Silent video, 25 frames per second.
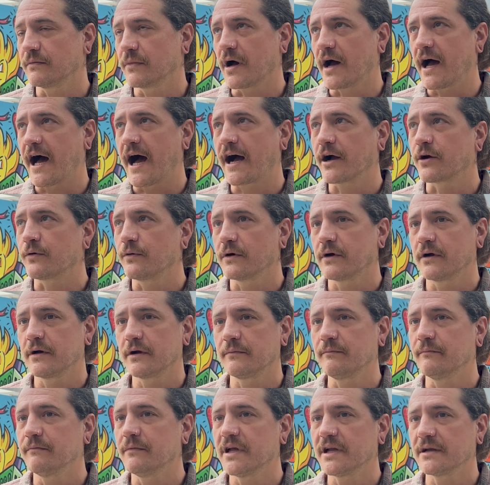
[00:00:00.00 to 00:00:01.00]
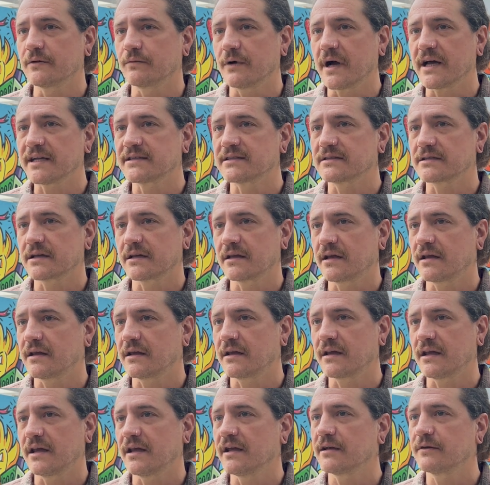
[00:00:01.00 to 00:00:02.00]
awkward Midwest
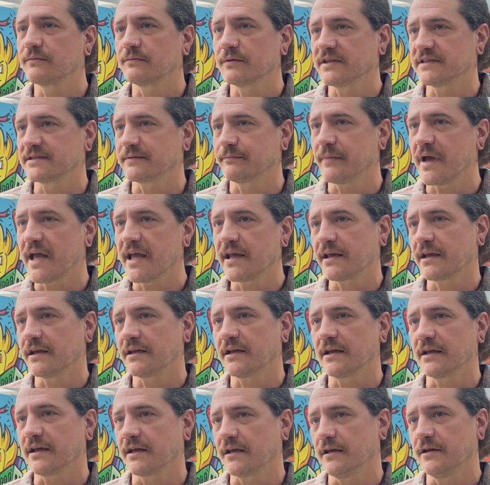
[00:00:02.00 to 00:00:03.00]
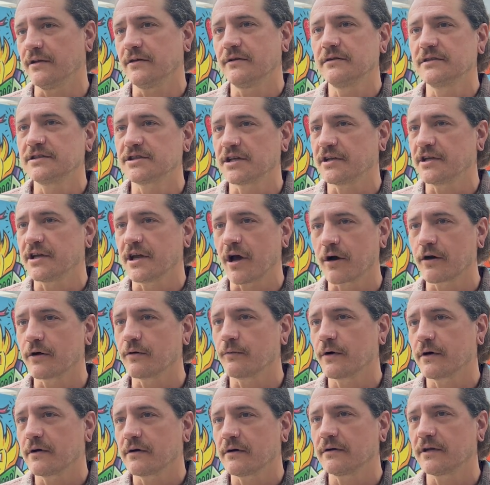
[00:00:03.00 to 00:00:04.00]
kid was making it huge in the art
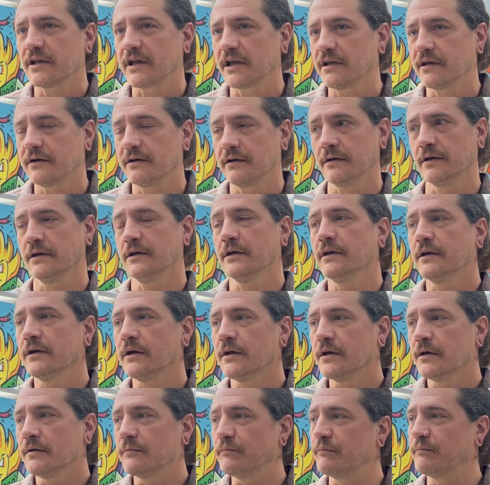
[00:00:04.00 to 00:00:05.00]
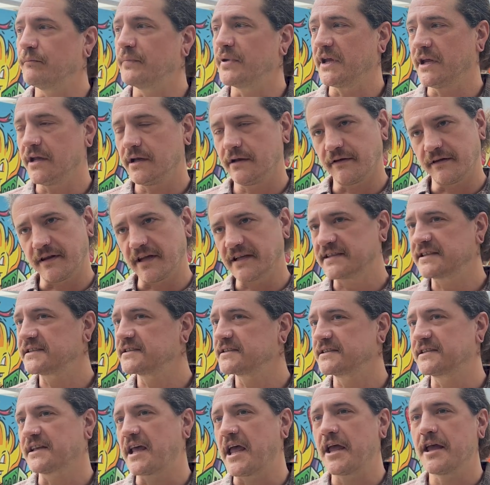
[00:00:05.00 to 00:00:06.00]
world and being the
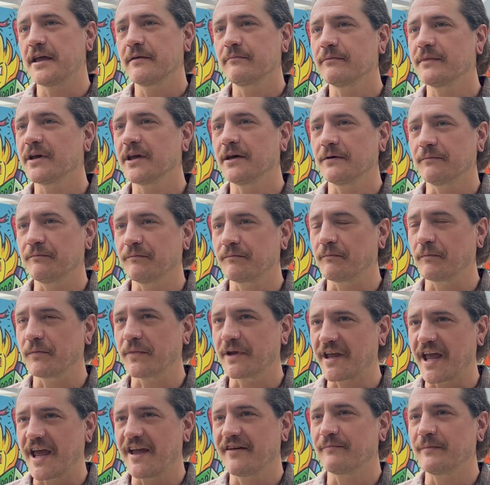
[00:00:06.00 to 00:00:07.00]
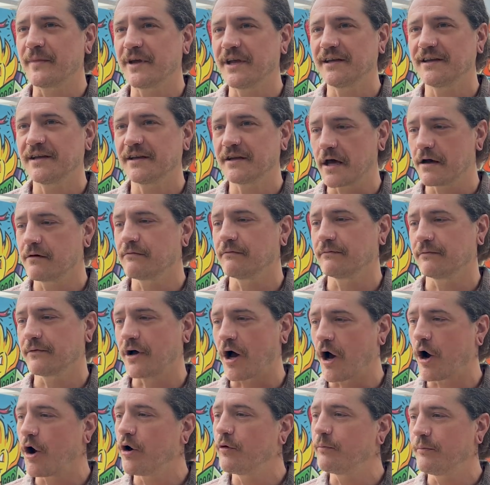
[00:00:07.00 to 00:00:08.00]
same. It gave me,
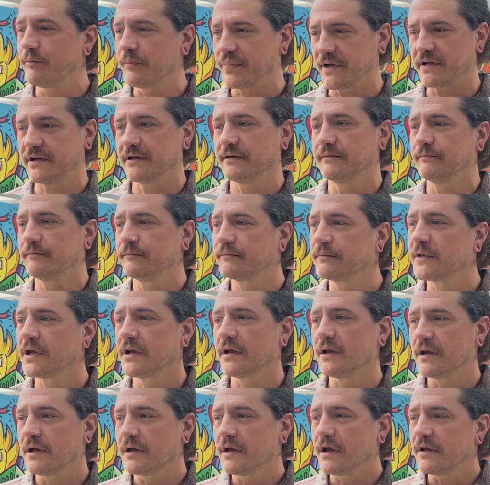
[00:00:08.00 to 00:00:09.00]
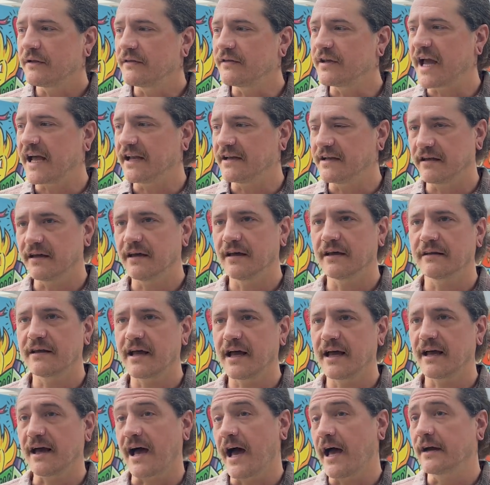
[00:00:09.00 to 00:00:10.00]
hope and the idea
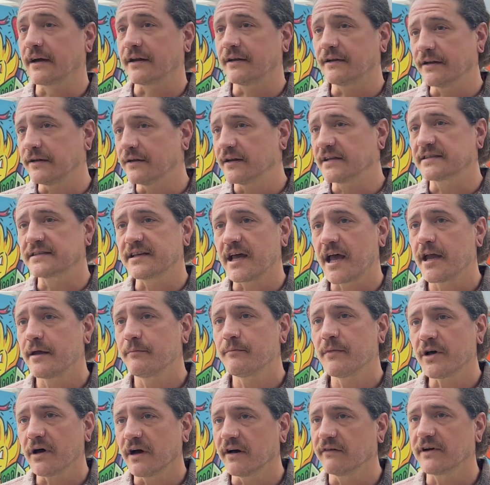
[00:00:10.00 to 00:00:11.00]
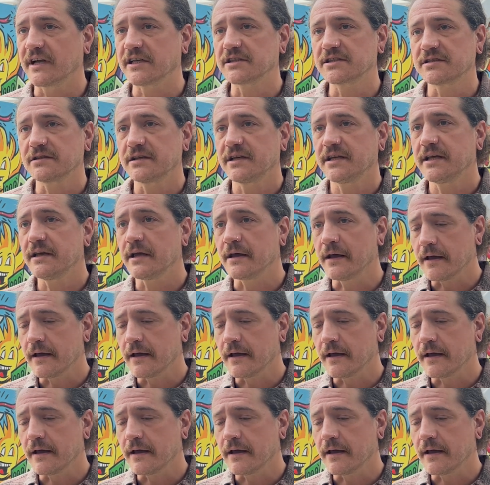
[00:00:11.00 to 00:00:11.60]
that I could do the same eventually.